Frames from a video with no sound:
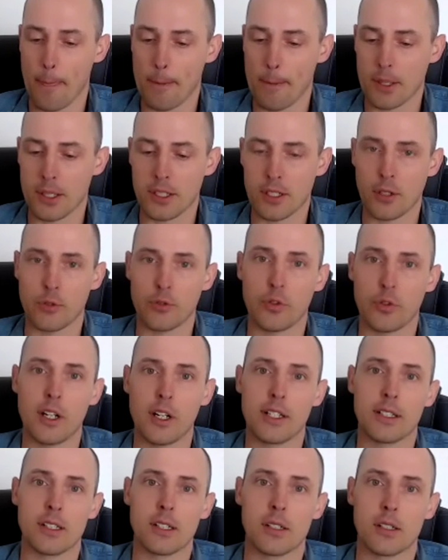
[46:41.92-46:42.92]

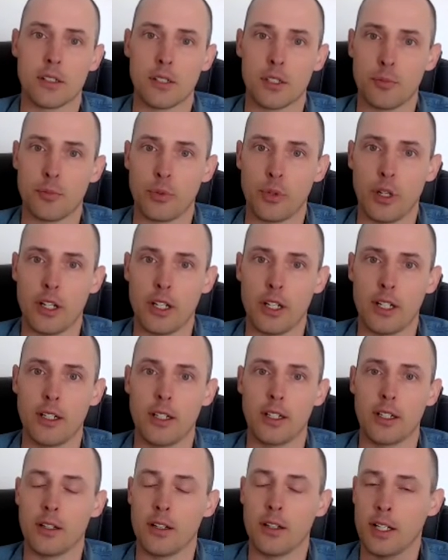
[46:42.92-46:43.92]
self-righteousness, pride,
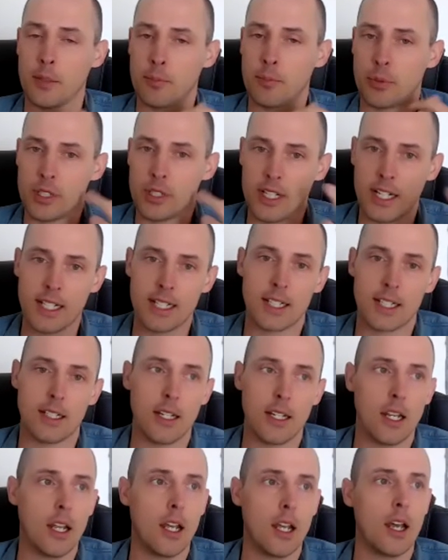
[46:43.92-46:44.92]
you either project
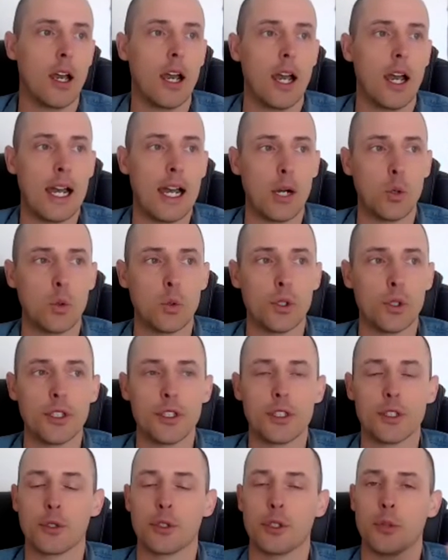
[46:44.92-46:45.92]
it
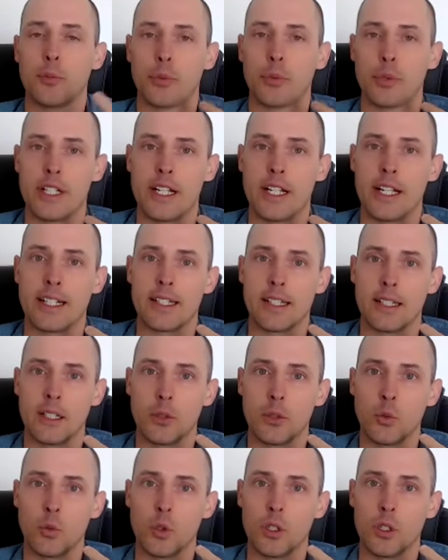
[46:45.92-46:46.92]
outwards or you project it
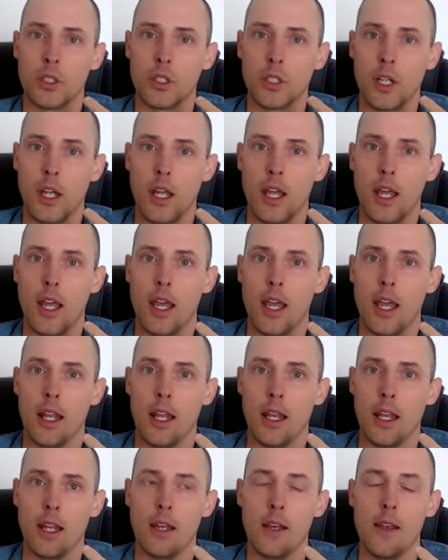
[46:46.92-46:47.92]
inward.
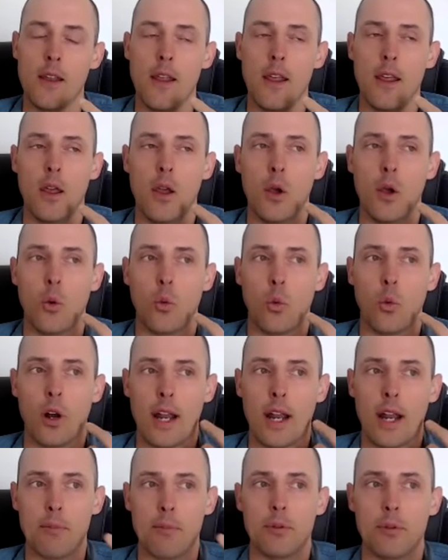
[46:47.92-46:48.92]
And then what
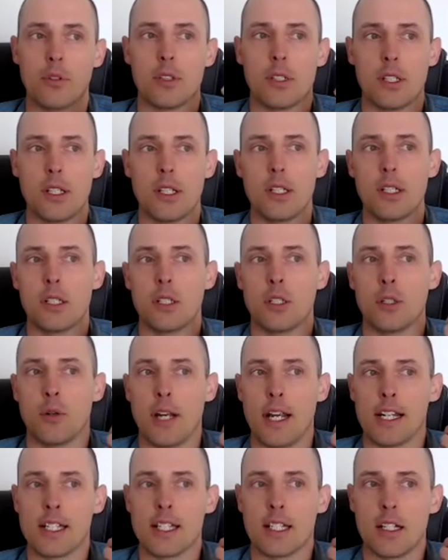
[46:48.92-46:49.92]
happens is you're
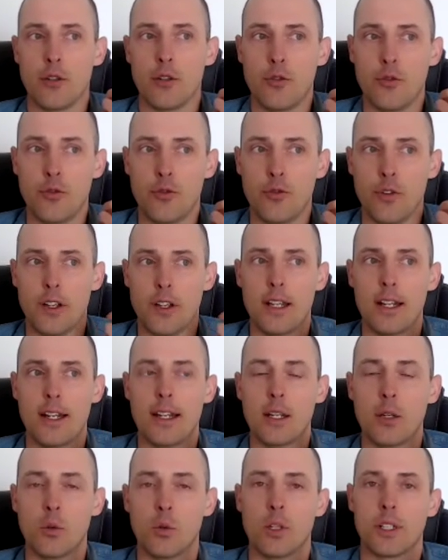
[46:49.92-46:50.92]
actually
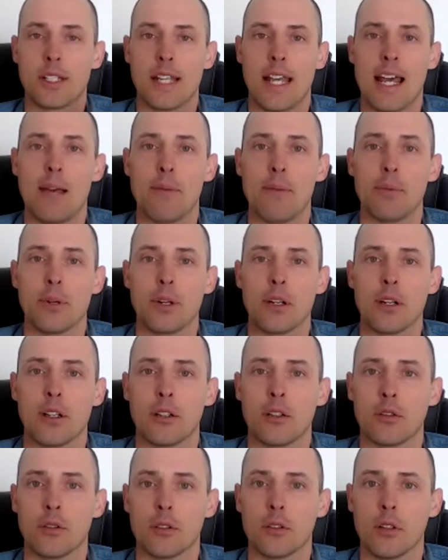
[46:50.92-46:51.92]
feeding what's
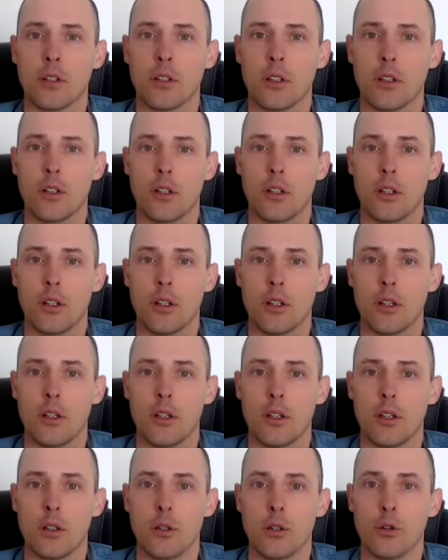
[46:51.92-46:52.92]
happening.
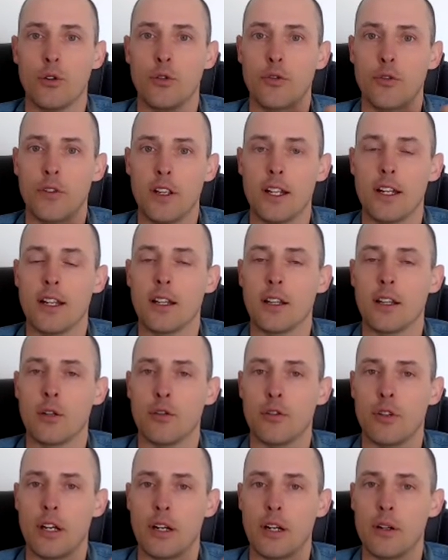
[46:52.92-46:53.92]
You're feeding the
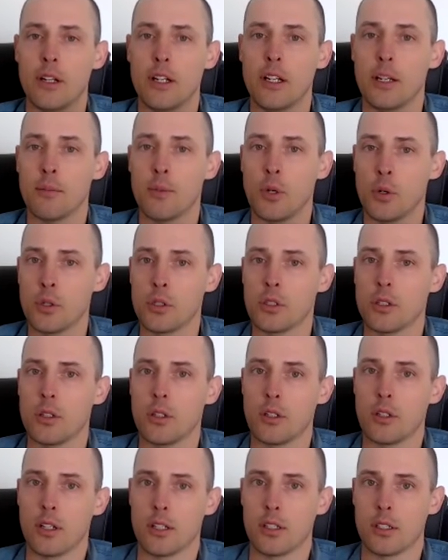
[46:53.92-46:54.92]
very emotion
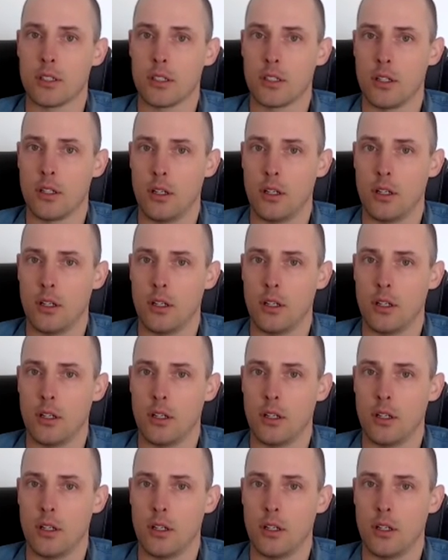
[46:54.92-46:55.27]
that's